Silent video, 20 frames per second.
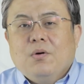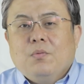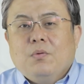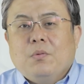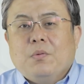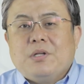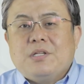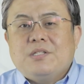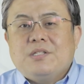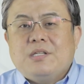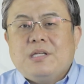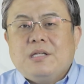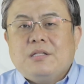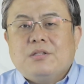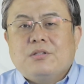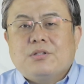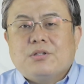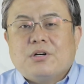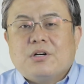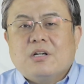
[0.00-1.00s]
When we
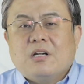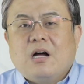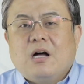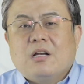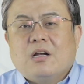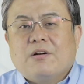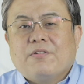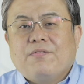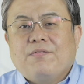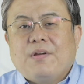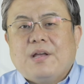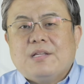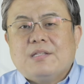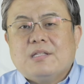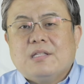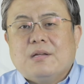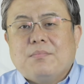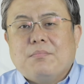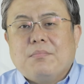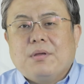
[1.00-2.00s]
see dirt on our
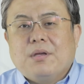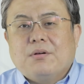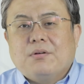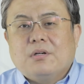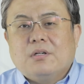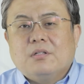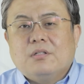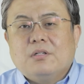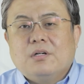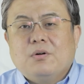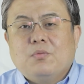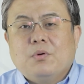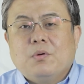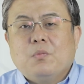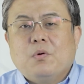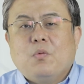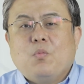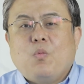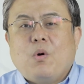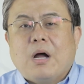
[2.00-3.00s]
face in the mirror, we
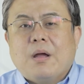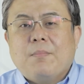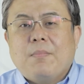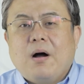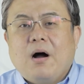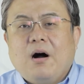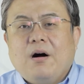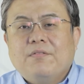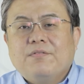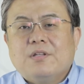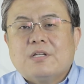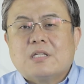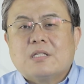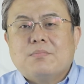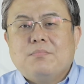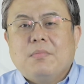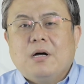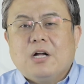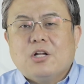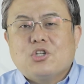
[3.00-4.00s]
will wipe off the
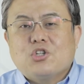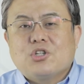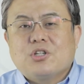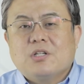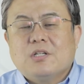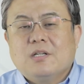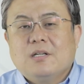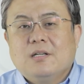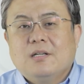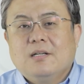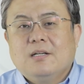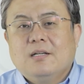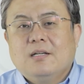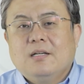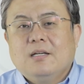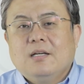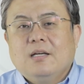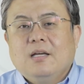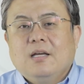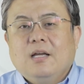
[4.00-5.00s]
smudge.
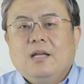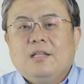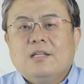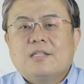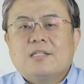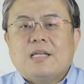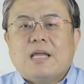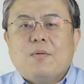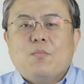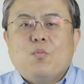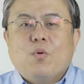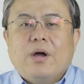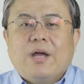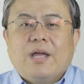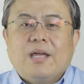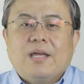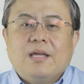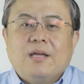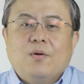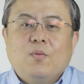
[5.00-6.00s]
In the same
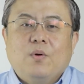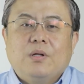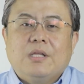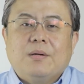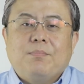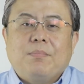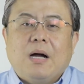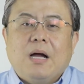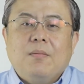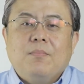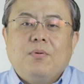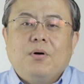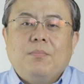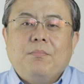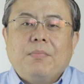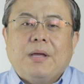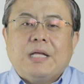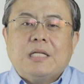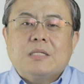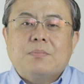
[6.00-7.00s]
way, when the Bible
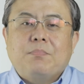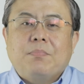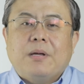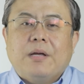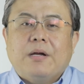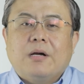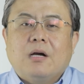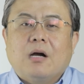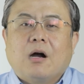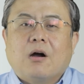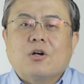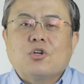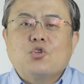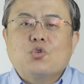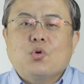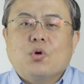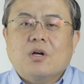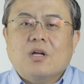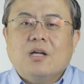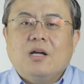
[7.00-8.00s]
makes bare our
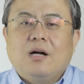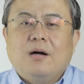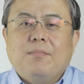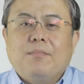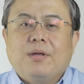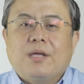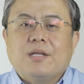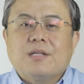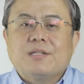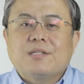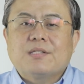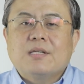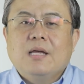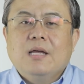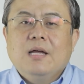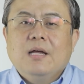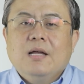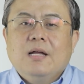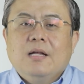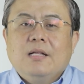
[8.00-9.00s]
shortcomings,
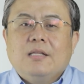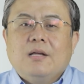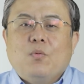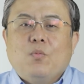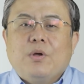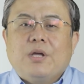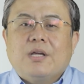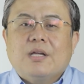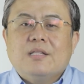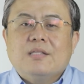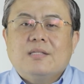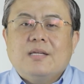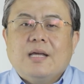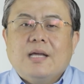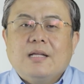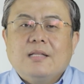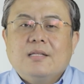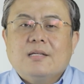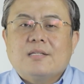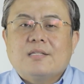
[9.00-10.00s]
then we can
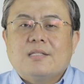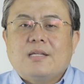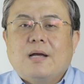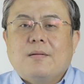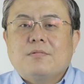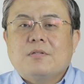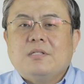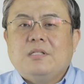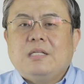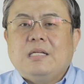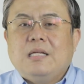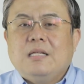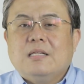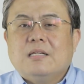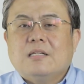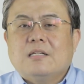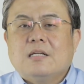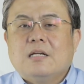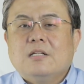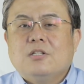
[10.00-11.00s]
take the steps
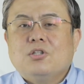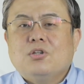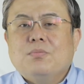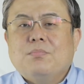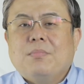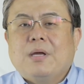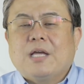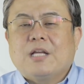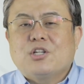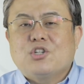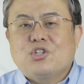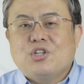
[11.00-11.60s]
needed to make